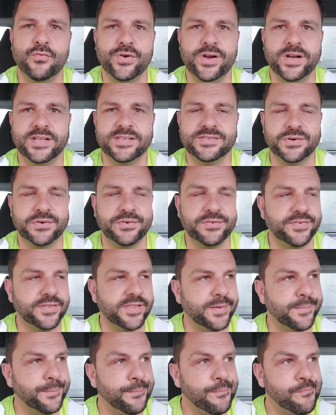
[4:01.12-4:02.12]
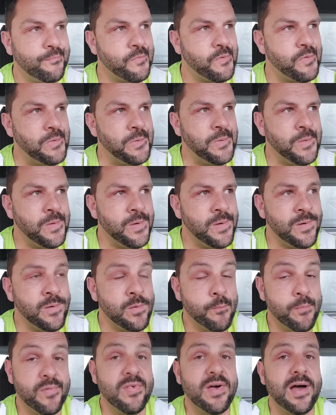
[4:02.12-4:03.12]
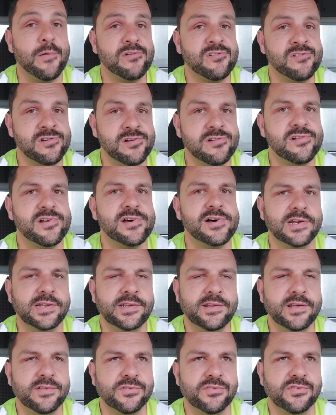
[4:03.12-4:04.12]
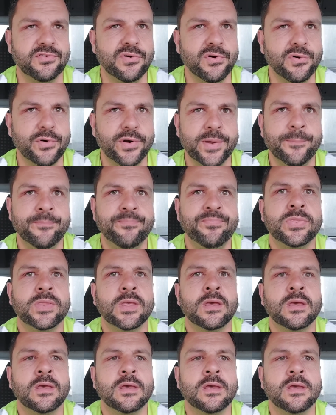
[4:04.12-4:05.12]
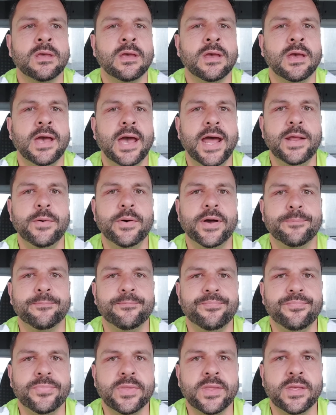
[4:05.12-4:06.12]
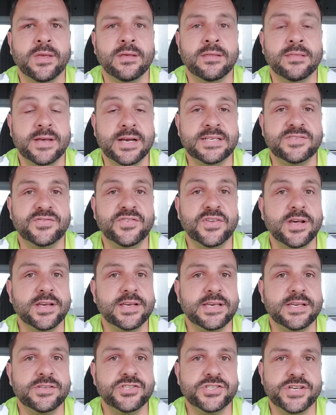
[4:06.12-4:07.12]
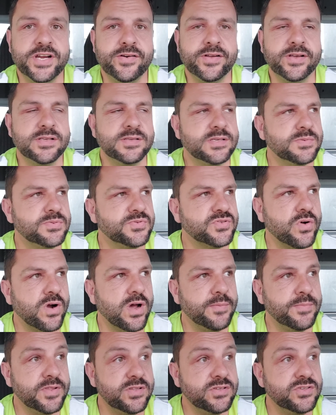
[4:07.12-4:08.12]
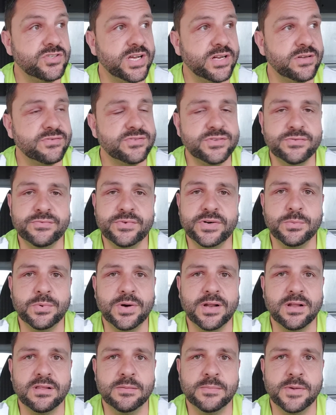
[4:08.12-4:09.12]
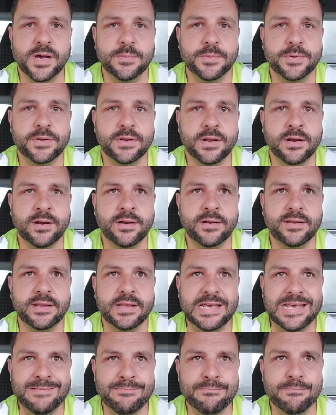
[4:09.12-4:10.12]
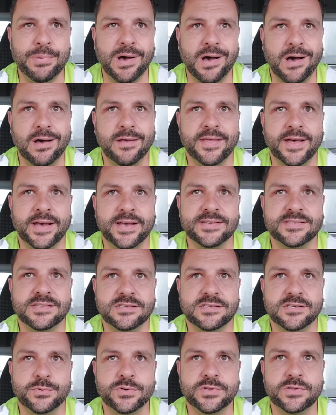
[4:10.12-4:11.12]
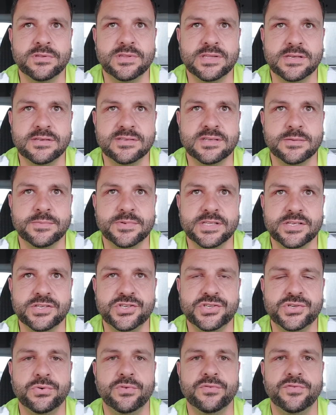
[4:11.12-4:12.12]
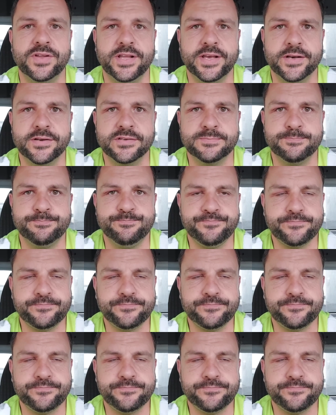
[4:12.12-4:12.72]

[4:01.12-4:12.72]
really sorry for them. But that was an entirely another story. Anyway, thanks for liking, sharing and subscribing. The channel's doing really well at the moment, and in part that is to do with some of these short videos.